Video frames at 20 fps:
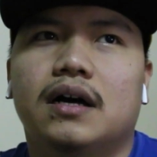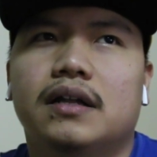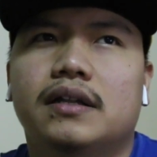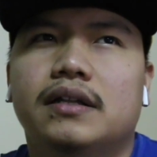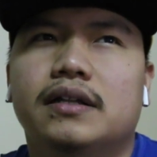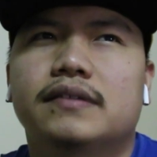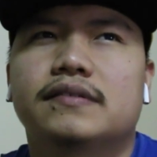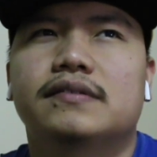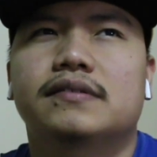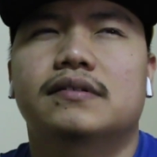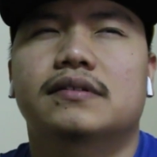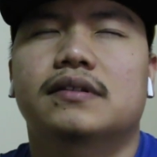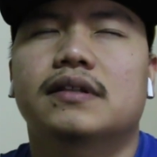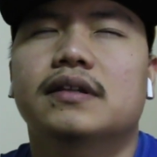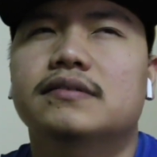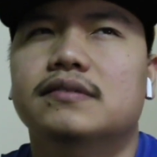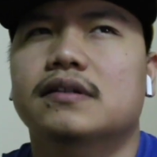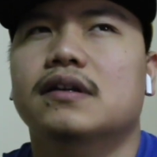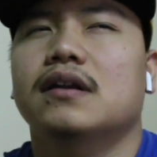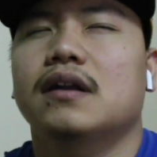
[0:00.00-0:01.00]
this
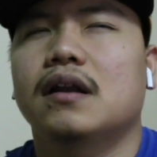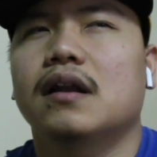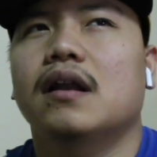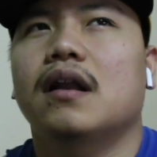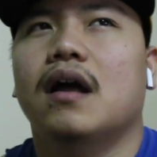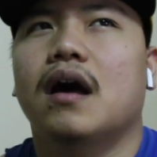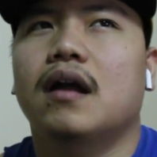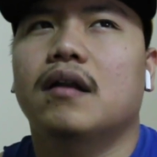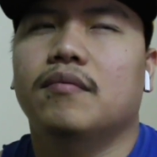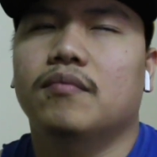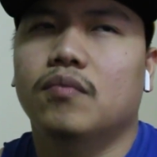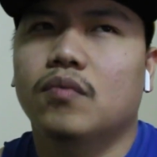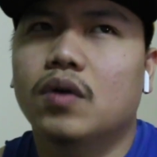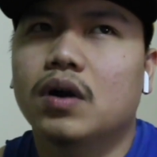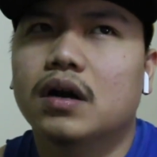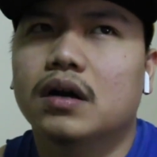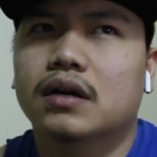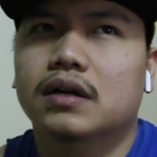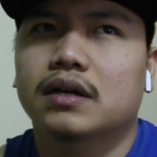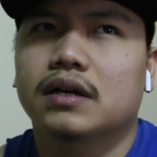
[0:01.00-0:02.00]
that's gonna a lot of
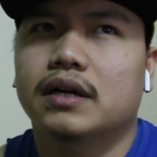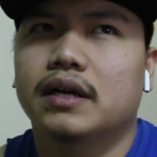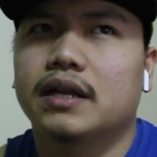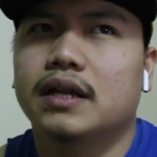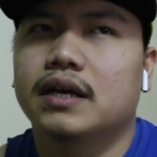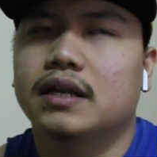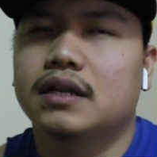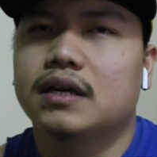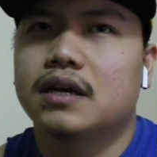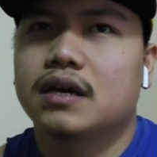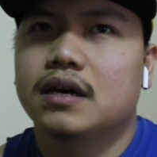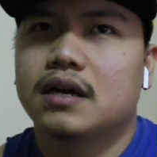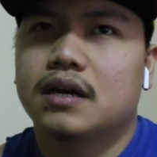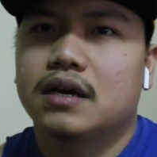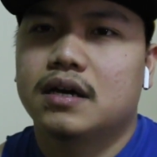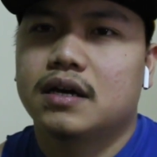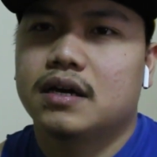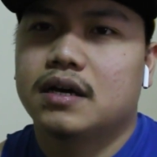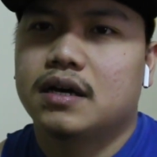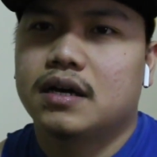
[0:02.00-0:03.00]
work, and then
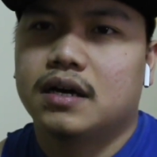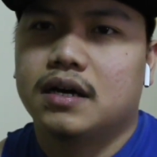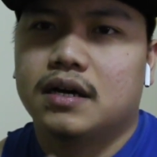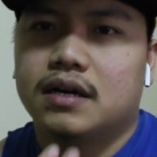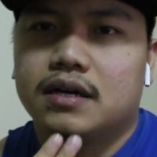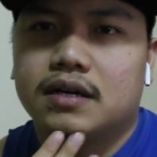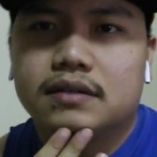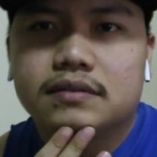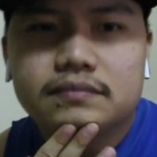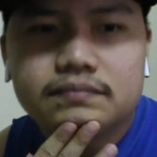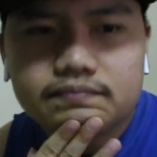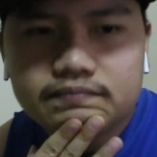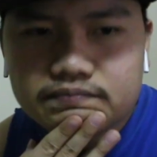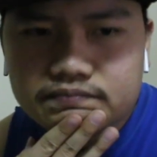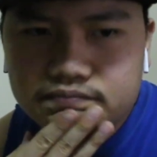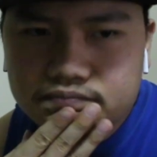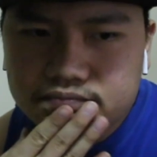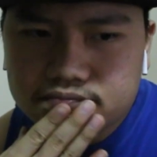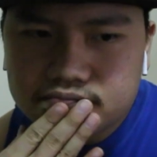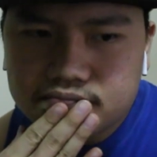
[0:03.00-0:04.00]
uh,
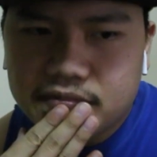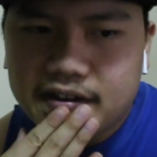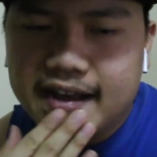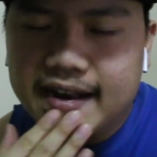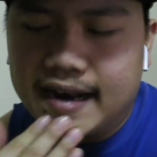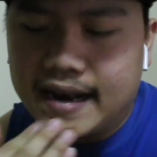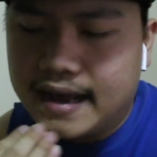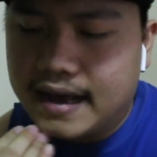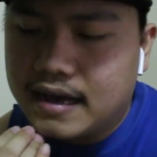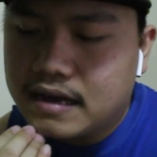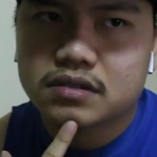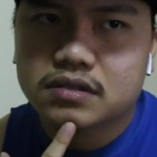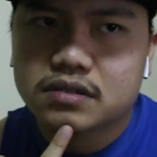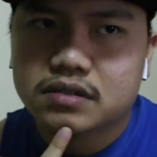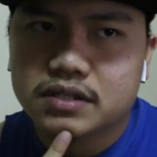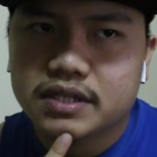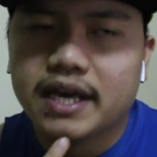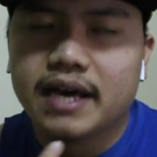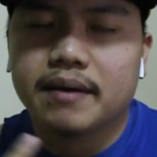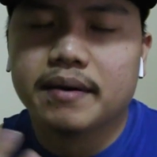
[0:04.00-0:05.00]
but
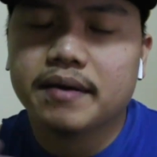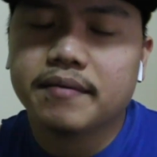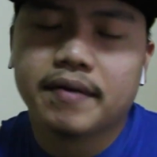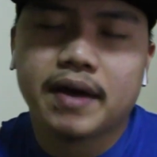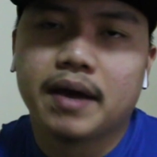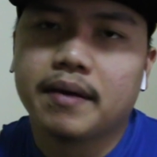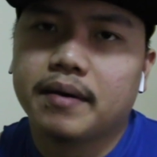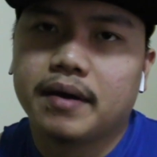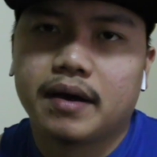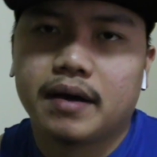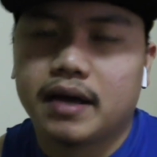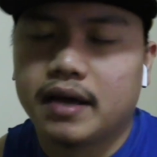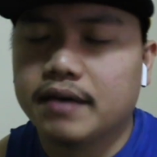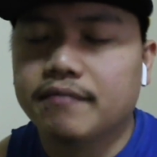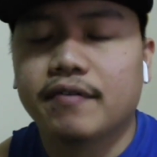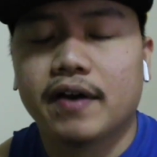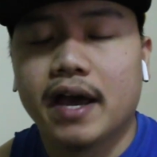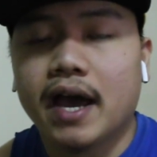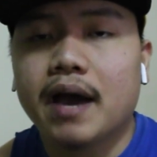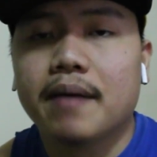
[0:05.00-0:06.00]
yeah, if
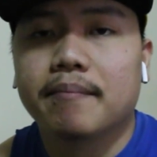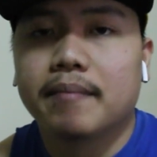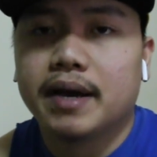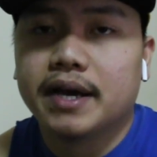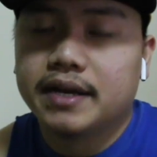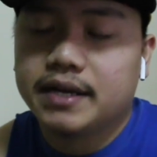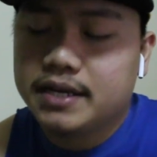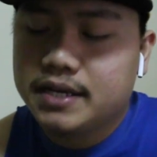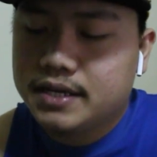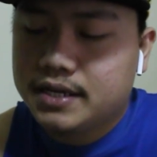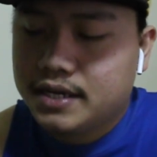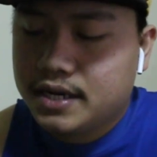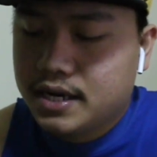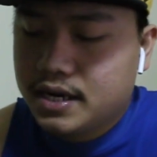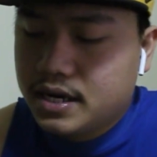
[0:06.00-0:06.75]
I have money,